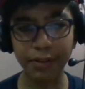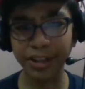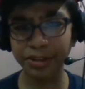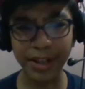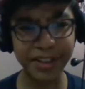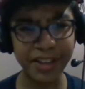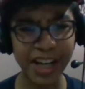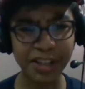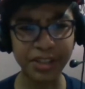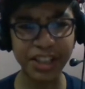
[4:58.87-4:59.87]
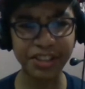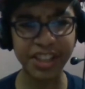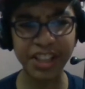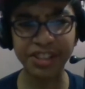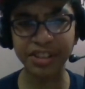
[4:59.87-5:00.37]
I don't know. I think I should
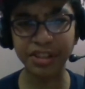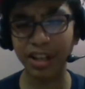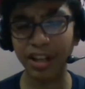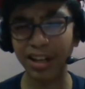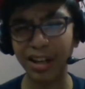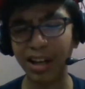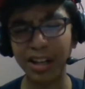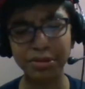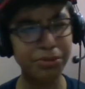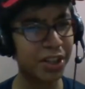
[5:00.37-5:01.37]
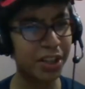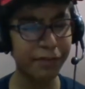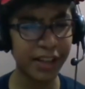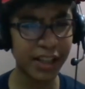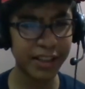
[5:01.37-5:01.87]
exchange it. I don't really
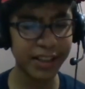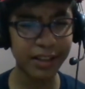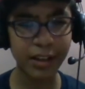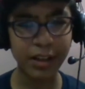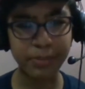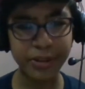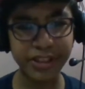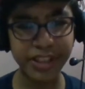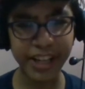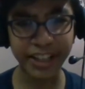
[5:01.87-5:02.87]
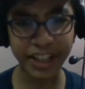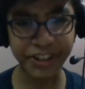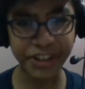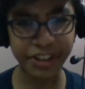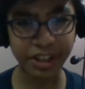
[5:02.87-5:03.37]
feel any mistake in
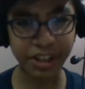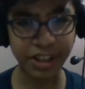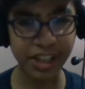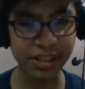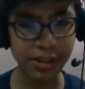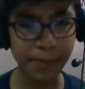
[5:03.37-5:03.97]
exchanging these.